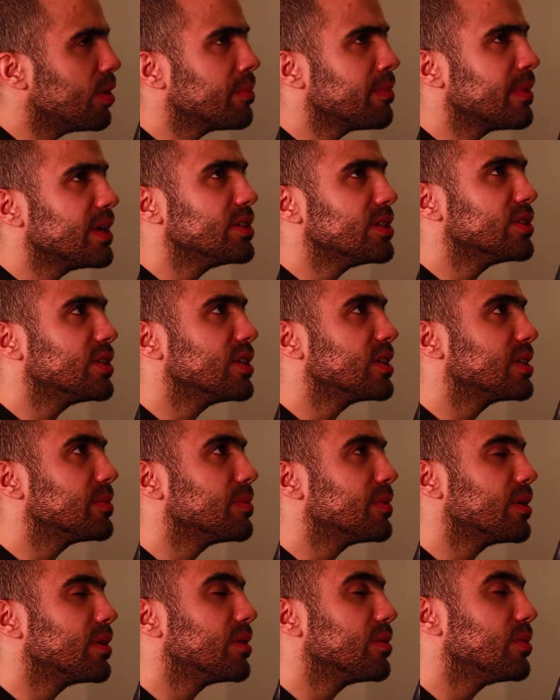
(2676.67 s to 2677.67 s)
one by
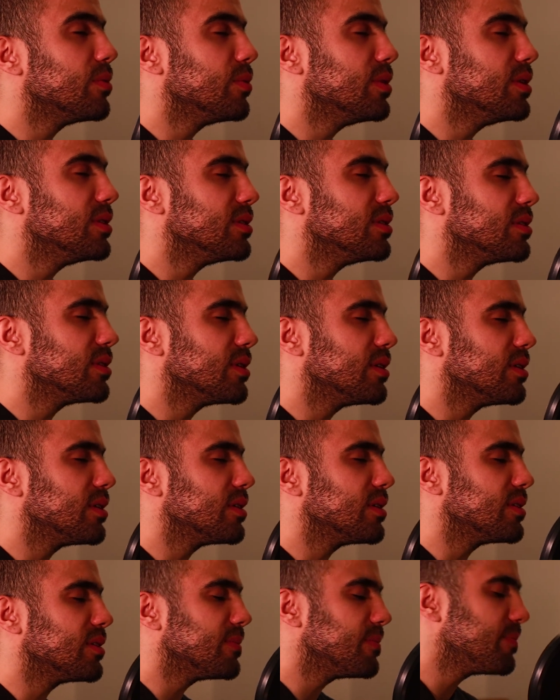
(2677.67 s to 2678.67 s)
Shakespeare was,
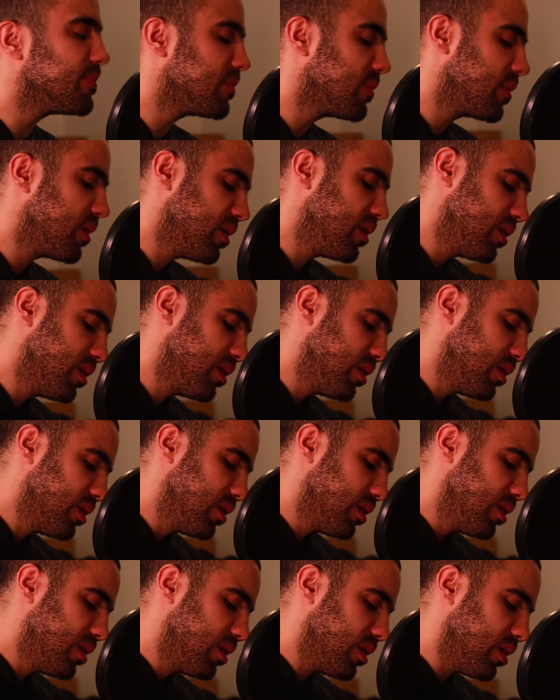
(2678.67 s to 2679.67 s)

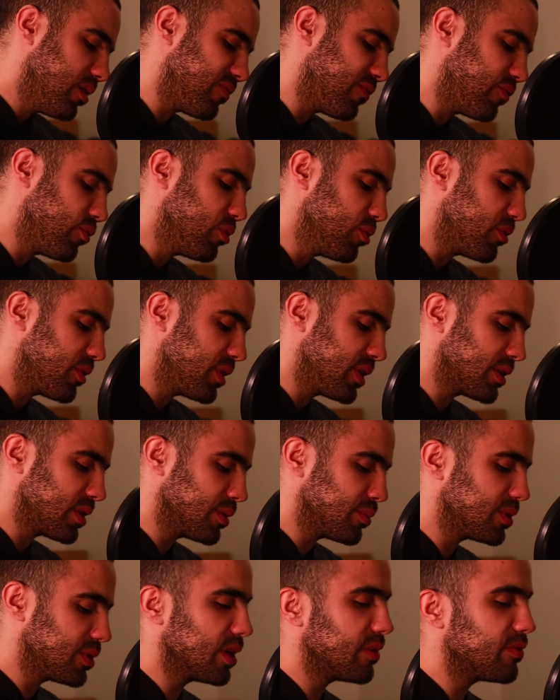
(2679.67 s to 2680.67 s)
a fool thinks
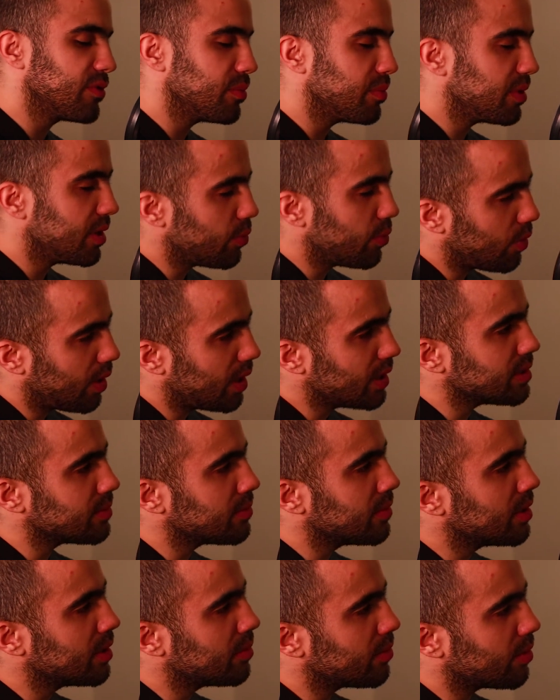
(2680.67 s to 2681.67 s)
himself to be a wise
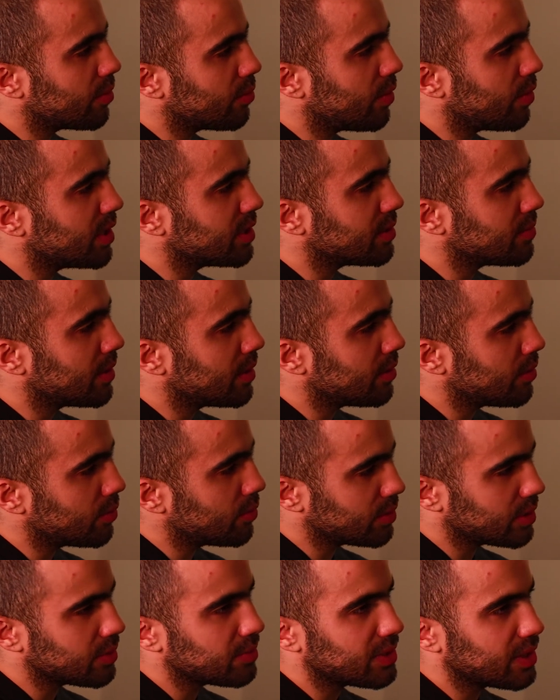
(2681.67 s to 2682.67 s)
man, but a wise man
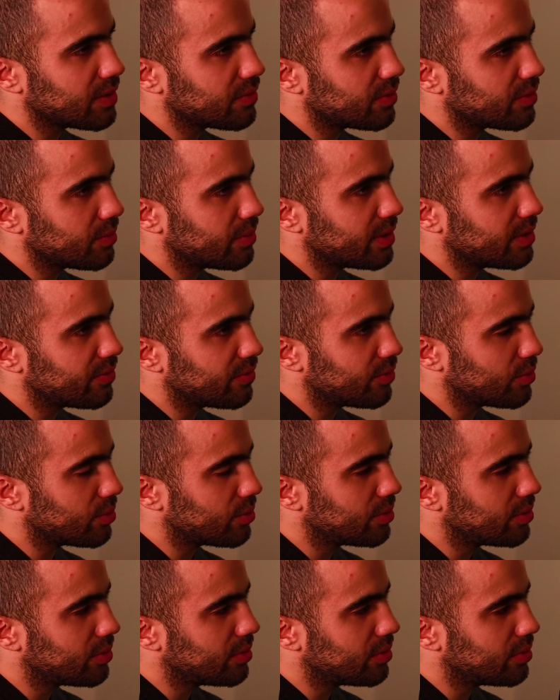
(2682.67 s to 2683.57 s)
knows himself to be a fool.